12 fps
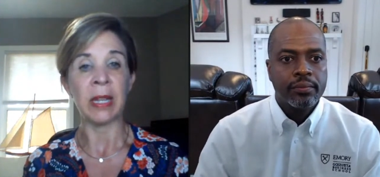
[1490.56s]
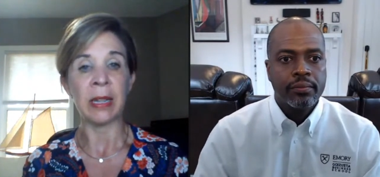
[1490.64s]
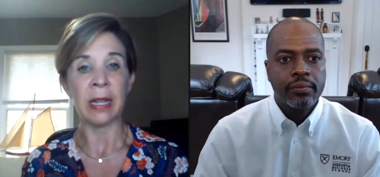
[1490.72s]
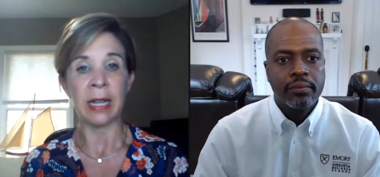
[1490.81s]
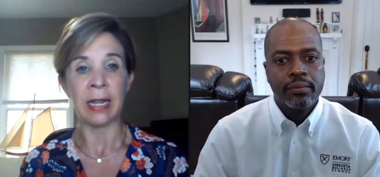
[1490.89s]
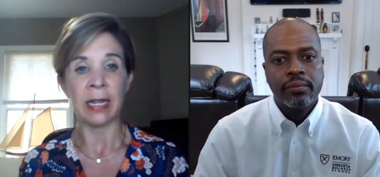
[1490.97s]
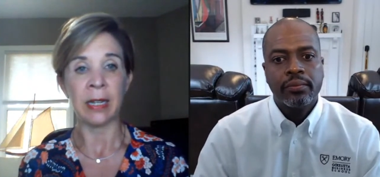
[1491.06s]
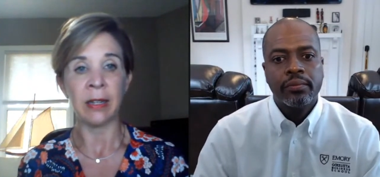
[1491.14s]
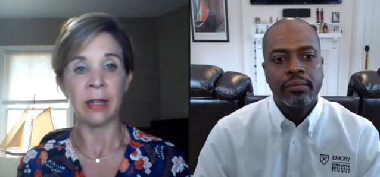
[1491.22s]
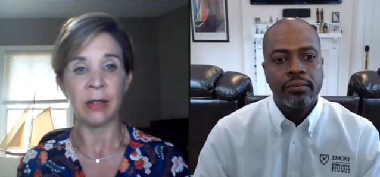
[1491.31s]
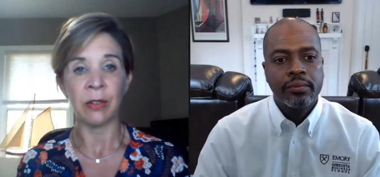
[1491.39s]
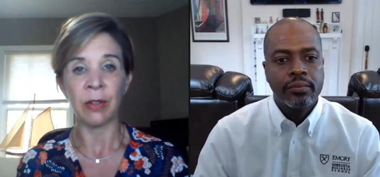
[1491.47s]
Speaker 1: has been
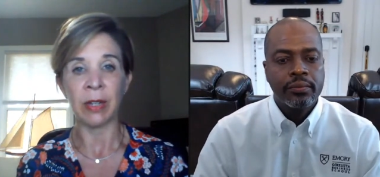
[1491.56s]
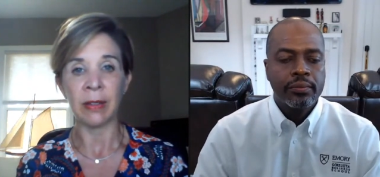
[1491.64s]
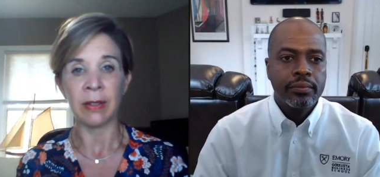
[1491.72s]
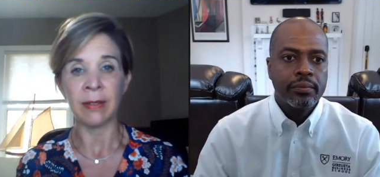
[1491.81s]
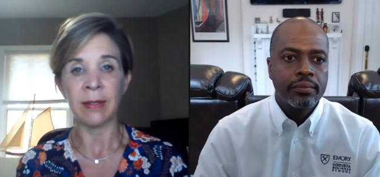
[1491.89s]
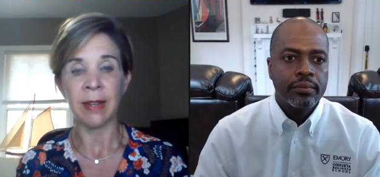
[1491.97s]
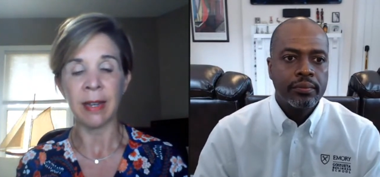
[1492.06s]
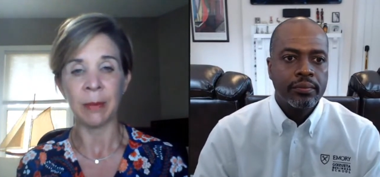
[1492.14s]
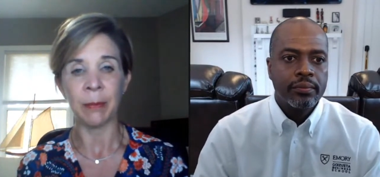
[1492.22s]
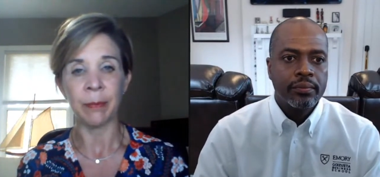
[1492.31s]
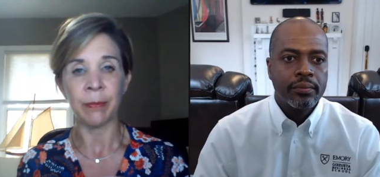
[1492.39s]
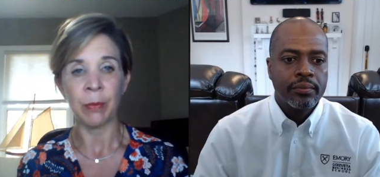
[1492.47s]
like during this
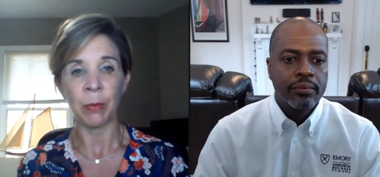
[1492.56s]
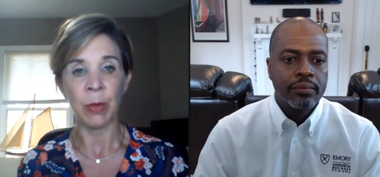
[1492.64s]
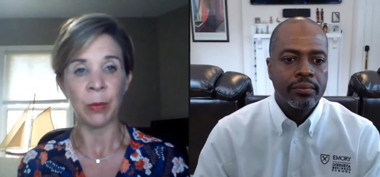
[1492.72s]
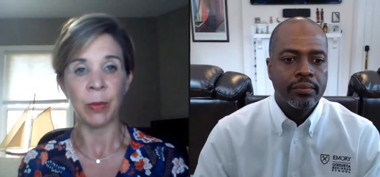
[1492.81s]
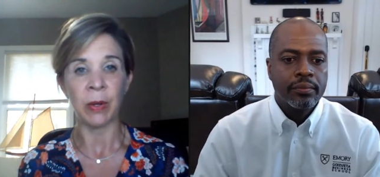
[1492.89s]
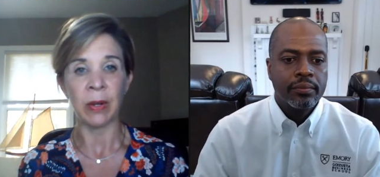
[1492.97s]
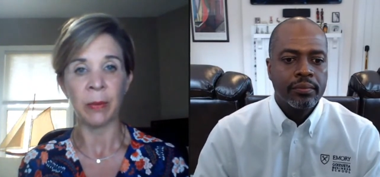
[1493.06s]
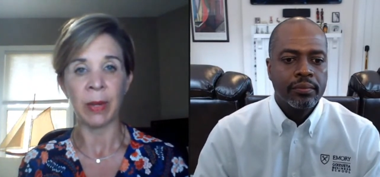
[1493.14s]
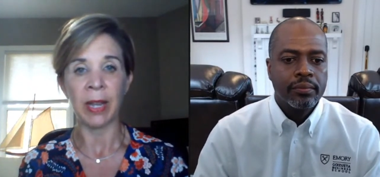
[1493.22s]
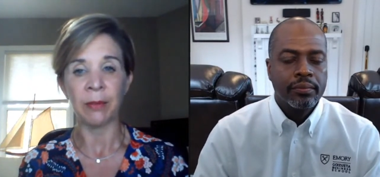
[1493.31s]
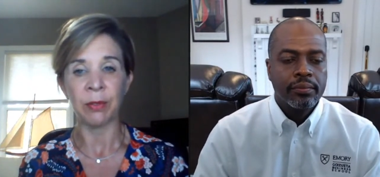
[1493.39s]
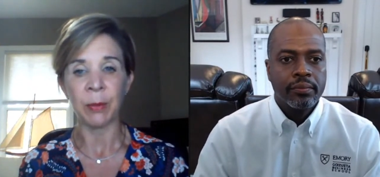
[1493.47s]
time when
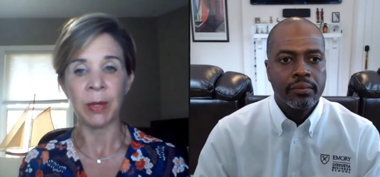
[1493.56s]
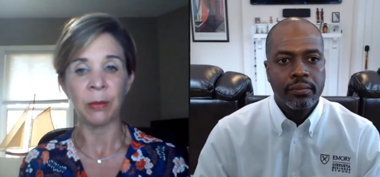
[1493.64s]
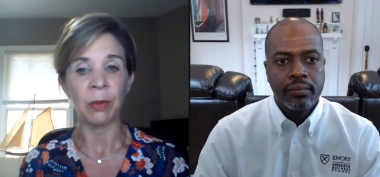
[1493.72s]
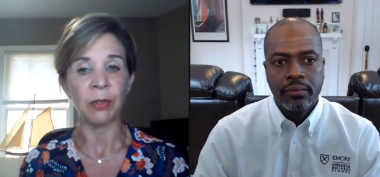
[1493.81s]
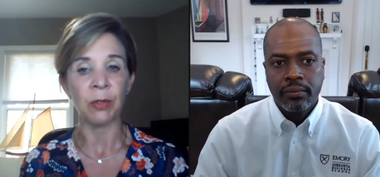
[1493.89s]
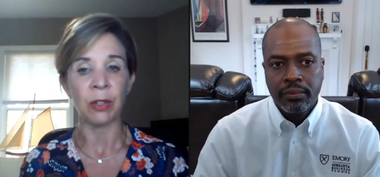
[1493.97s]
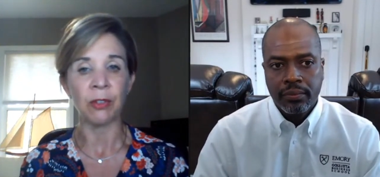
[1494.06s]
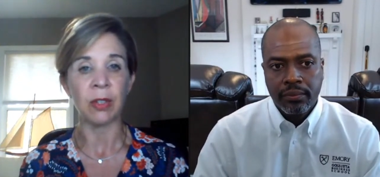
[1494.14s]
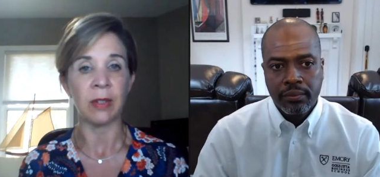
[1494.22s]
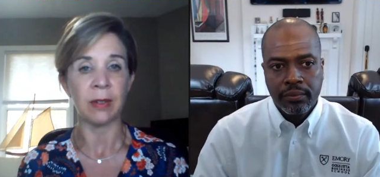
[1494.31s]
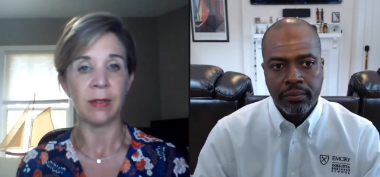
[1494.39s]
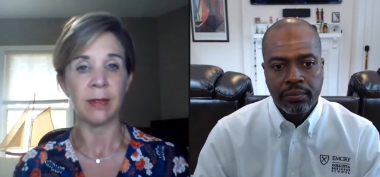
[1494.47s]
we're we have so many
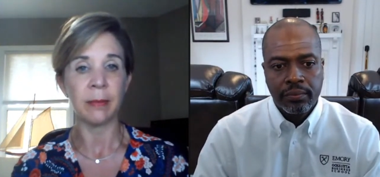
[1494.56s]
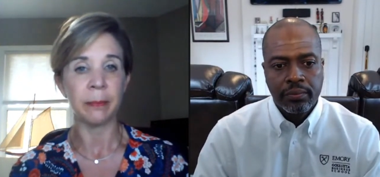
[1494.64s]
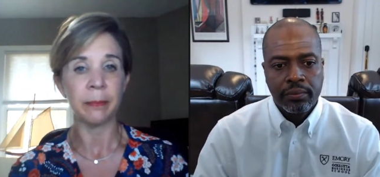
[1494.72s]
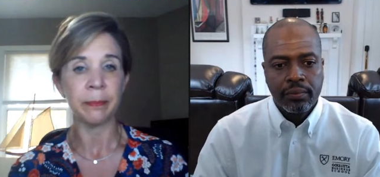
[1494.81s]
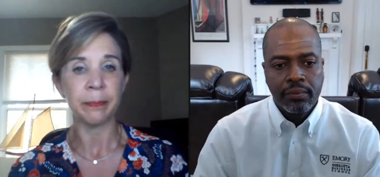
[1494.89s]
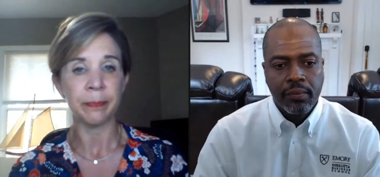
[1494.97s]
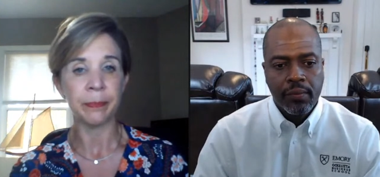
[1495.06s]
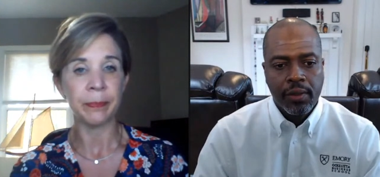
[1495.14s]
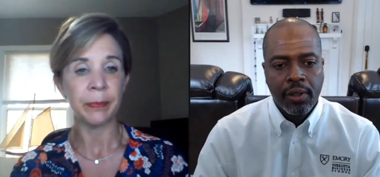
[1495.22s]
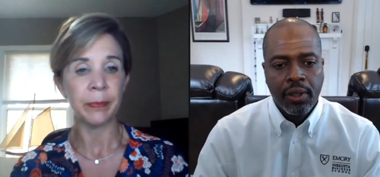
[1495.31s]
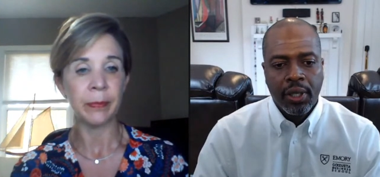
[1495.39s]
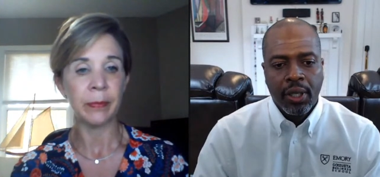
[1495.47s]
restrictions.
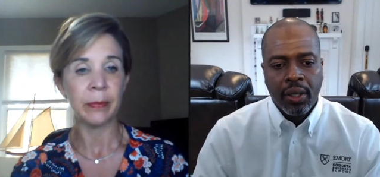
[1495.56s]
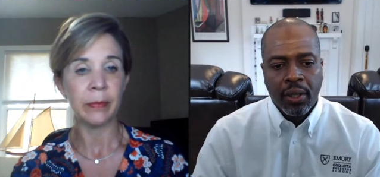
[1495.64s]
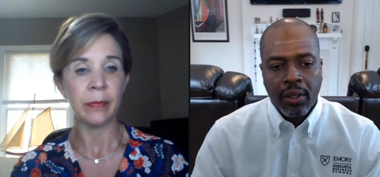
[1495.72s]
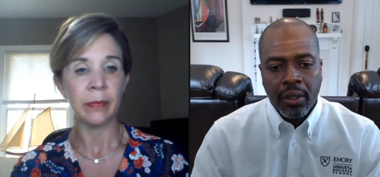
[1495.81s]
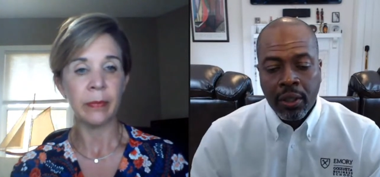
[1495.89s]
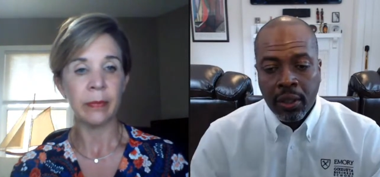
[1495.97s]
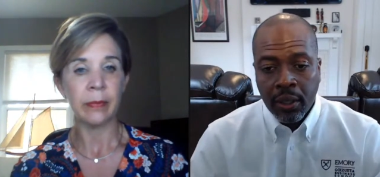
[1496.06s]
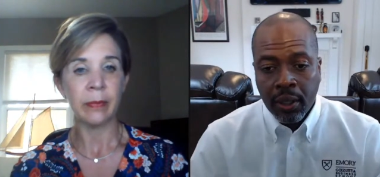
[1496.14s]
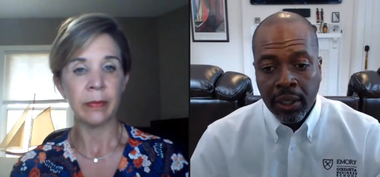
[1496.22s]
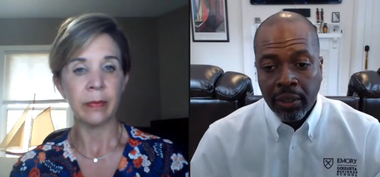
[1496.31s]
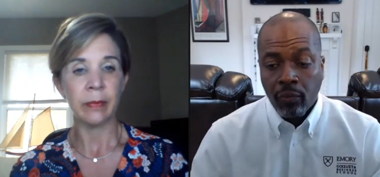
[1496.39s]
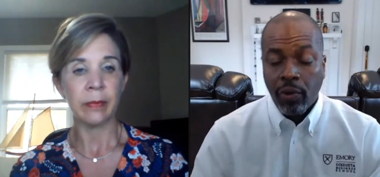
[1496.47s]

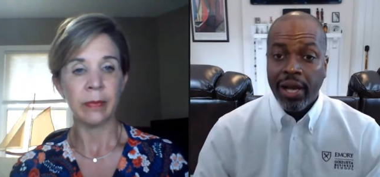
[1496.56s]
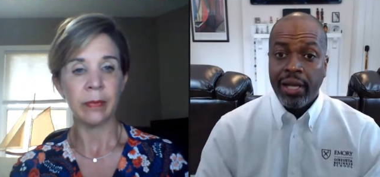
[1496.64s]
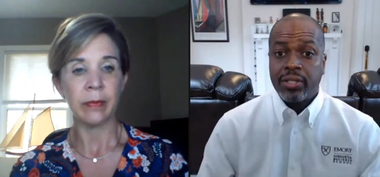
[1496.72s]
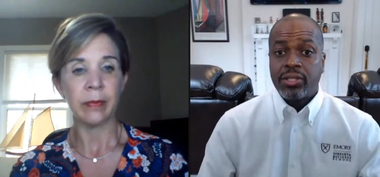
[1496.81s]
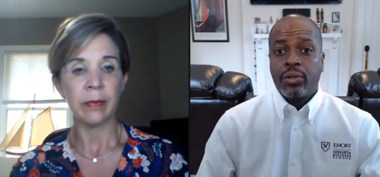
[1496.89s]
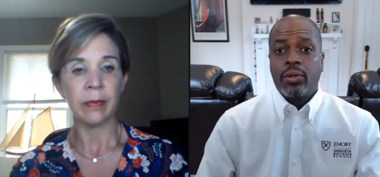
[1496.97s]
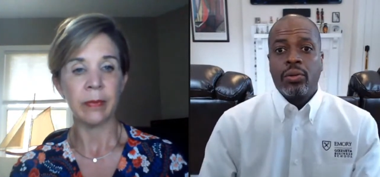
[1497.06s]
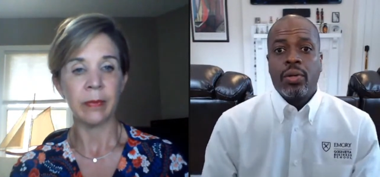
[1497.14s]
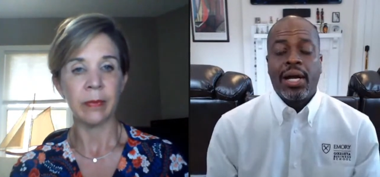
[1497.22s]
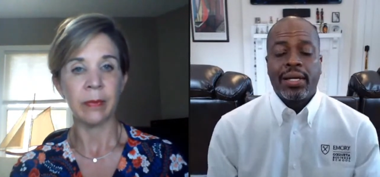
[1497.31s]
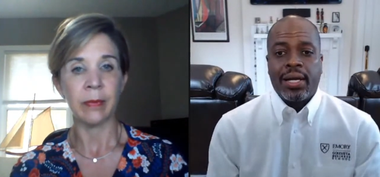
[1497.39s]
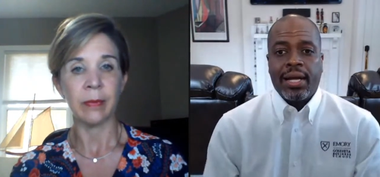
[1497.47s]
Speaker 2: Right. So
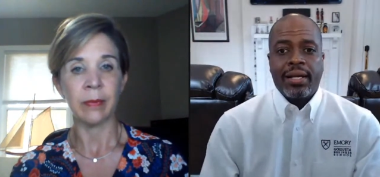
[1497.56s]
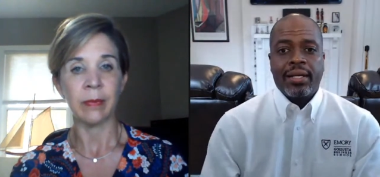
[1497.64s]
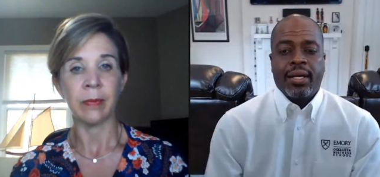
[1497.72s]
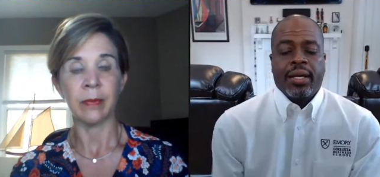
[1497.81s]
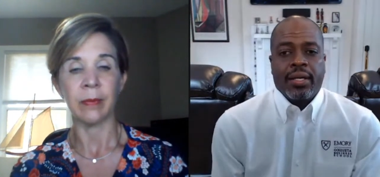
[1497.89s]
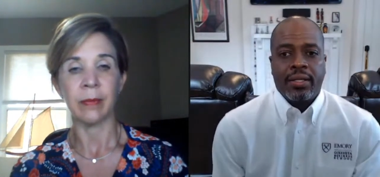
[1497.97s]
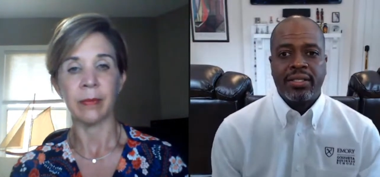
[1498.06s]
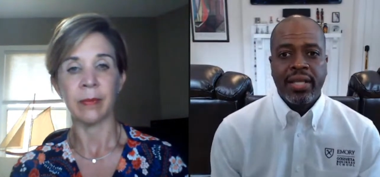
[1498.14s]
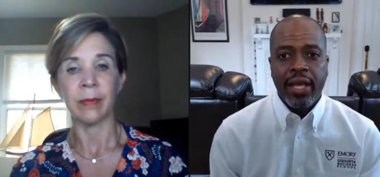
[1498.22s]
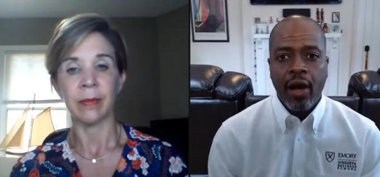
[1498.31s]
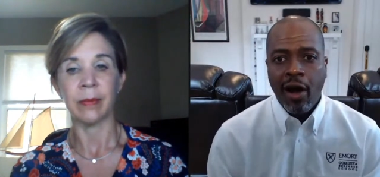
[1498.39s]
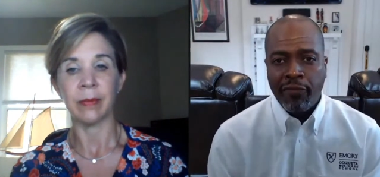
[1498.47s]
I, I
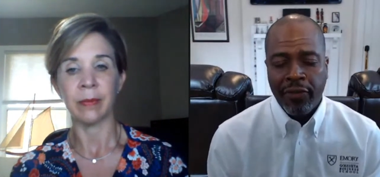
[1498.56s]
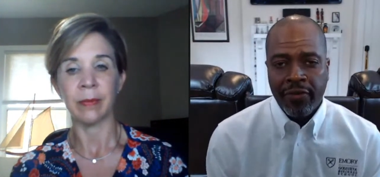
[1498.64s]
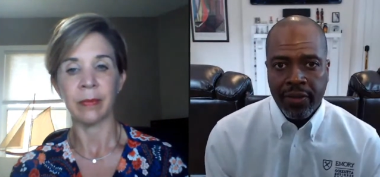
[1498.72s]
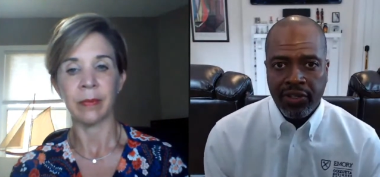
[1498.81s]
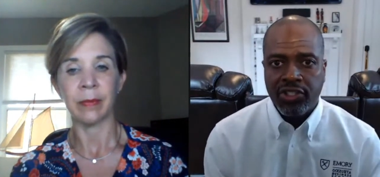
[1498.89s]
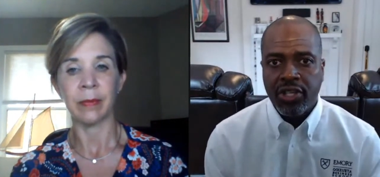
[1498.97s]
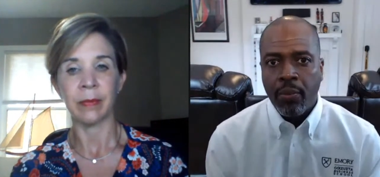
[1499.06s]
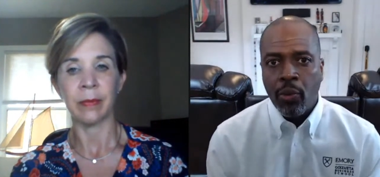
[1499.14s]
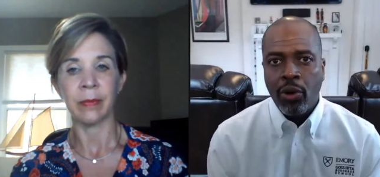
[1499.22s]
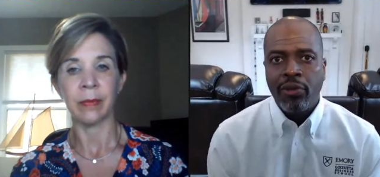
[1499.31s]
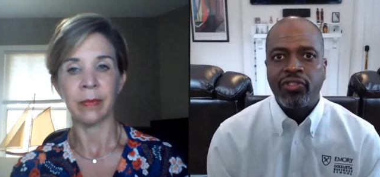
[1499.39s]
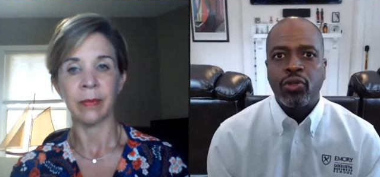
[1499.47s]
say often the
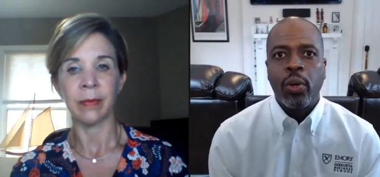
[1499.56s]
summer of